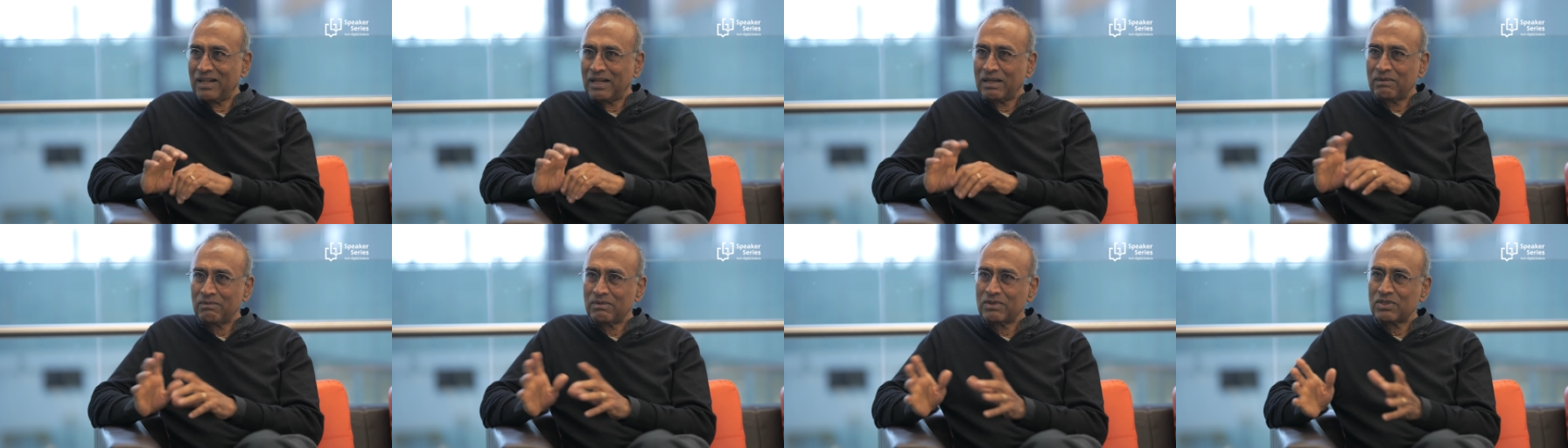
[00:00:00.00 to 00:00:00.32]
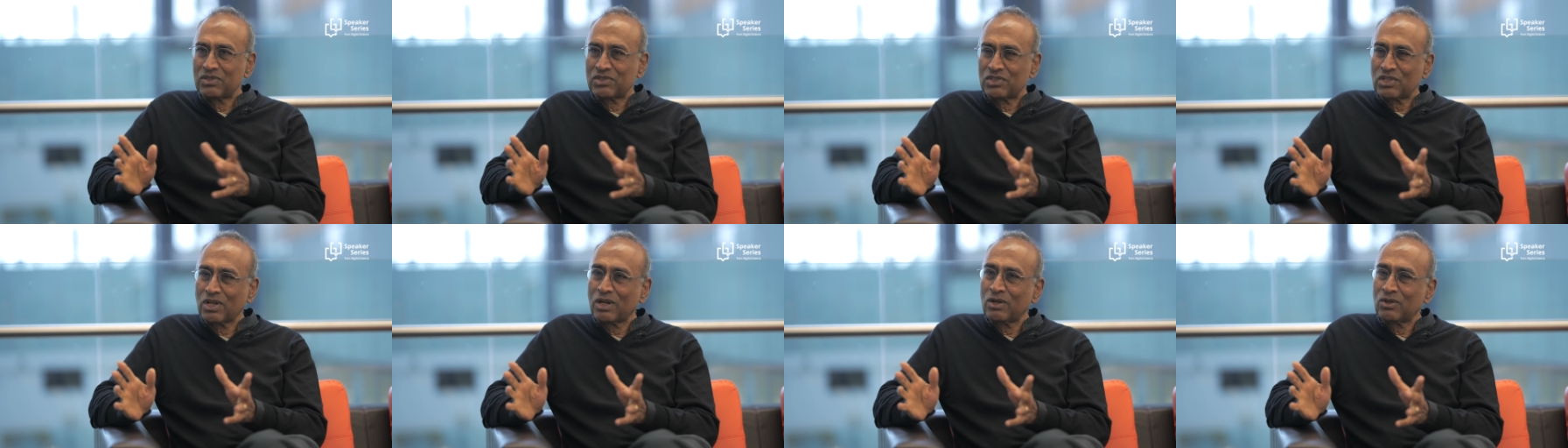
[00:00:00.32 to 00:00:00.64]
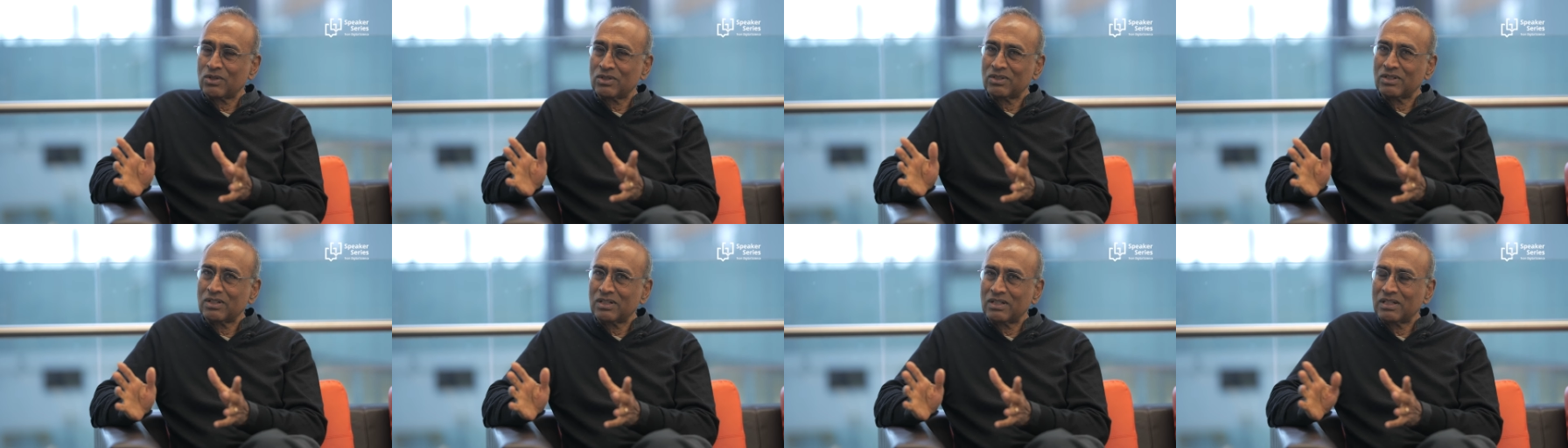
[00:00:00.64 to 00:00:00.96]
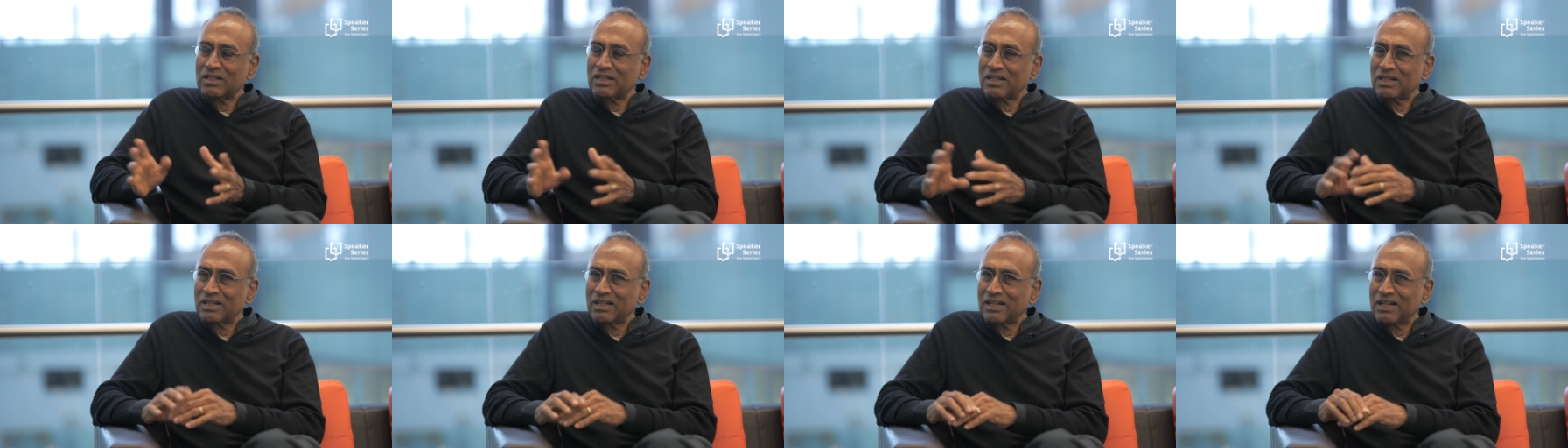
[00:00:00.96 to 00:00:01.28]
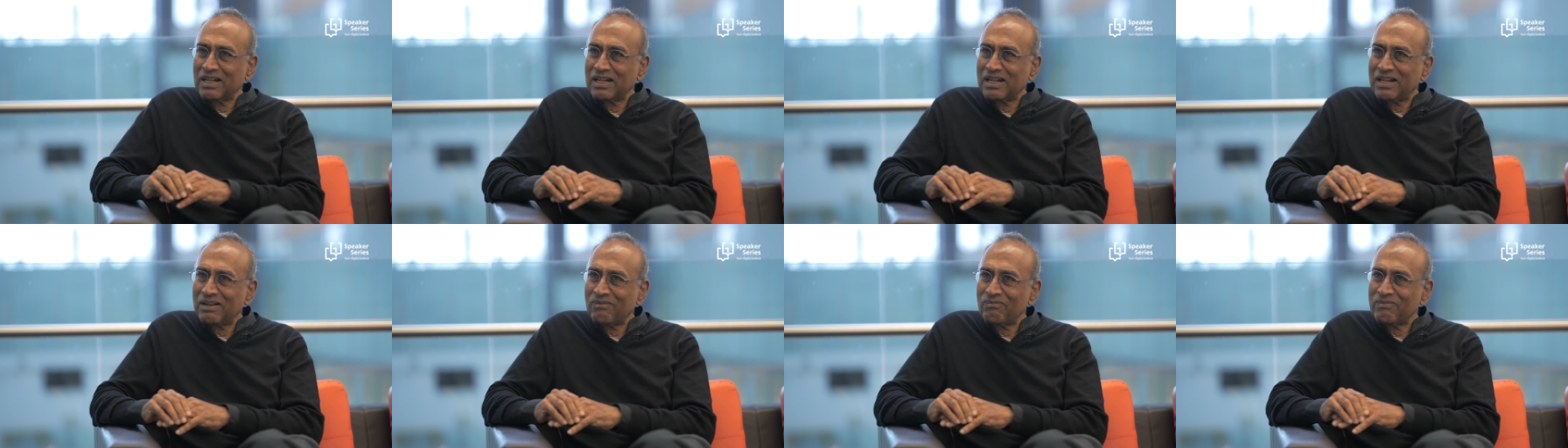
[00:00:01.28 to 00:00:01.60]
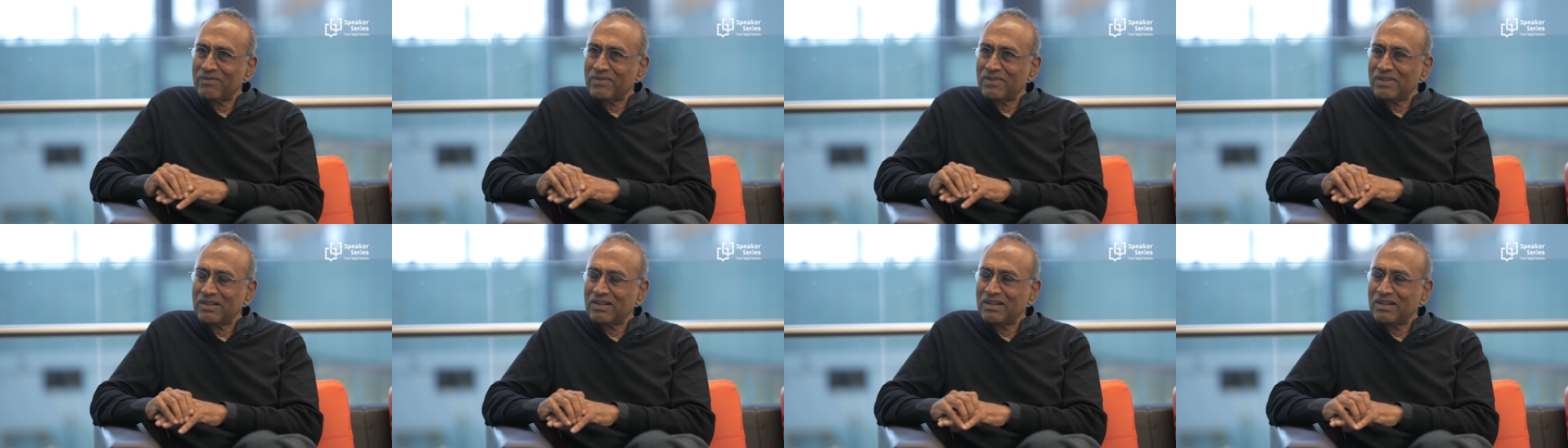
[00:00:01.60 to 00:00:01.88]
Uh, so, um,